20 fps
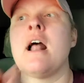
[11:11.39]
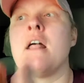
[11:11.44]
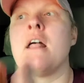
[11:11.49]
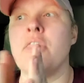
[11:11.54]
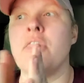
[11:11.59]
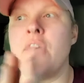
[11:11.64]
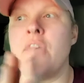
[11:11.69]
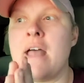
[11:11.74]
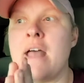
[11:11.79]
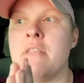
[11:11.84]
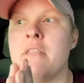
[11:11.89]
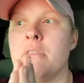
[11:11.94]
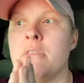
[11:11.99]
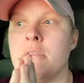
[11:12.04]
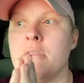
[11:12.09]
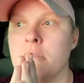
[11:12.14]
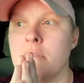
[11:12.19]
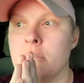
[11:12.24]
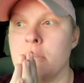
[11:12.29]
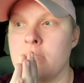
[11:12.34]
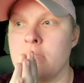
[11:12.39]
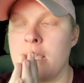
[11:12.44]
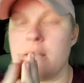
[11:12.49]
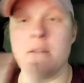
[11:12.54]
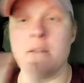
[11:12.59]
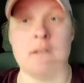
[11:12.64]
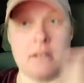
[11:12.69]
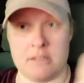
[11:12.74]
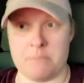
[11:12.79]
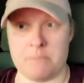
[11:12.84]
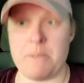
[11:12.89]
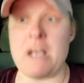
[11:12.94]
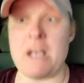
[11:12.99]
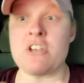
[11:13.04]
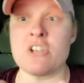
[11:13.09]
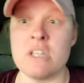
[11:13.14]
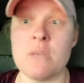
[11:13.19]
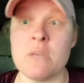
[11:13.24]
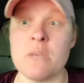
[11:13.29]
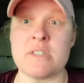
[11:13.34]
that that
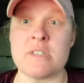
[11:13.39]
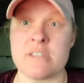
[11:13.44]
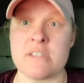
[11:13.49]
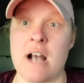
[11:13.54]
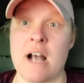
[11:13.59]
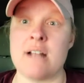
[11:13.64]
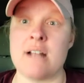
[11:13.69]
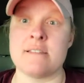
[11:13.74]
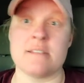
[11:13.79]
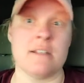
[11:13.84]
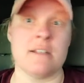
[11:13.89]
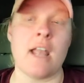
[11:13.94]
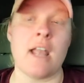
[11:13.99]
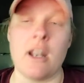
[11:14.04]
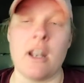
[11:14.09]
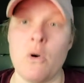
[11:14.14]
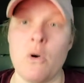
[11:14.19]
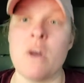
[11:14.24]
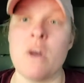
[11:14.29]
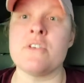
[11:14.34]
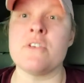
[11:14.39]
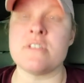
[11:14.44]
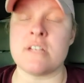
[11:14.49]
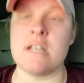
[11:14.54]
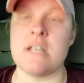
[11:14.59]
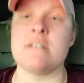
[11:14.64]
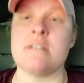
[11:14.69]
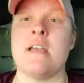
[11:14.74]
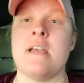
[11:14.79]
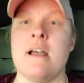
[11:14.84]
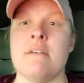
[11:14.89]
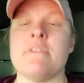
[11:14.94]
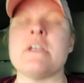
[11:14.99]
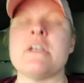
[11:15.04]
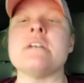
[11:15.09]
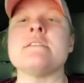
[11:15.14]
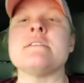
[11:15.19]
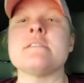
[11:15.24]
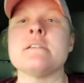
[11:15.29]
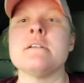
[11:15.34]
especially Wisconsin, and I know other states have
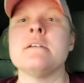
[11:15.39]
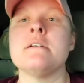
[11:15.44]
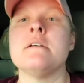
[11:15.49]
this.